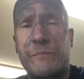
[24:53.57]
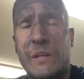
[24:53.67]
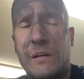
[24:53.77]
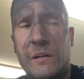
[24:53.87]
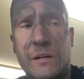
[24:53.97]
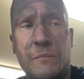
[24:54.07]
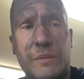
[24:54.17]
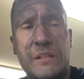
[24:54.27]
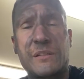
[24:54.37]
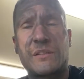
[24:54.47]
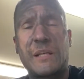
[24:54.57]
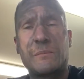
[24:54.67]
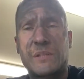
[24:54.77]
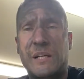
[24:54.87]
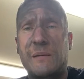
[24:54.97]
but at the same
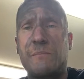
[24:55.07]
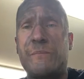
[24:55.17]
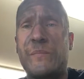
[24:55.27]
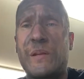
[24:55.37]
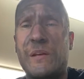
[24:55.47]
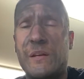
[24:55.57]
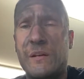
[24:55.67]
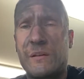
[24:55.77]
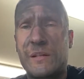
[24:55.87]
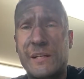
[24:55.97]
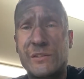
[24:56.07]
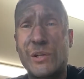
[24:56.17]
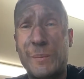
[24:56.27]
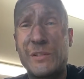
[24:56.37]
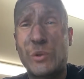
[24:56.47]
time, Like, it
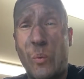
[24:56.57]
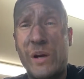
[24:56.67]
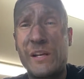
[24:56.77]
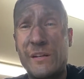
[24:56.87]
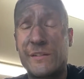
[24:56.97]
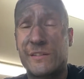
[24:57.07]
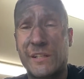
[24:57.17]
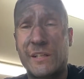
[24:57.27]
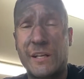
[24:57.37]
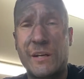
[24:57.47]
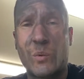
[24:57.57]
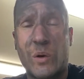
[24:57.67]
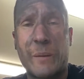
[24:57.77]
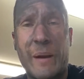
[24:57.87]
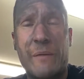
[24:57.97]
took me 20 years to get here
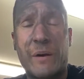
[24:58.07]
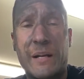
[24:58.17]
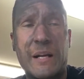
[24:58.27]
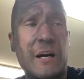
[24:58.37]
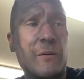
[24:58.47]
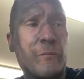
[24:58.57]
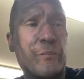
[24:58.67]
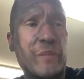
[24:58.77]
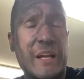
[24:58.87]
where I'm at right now.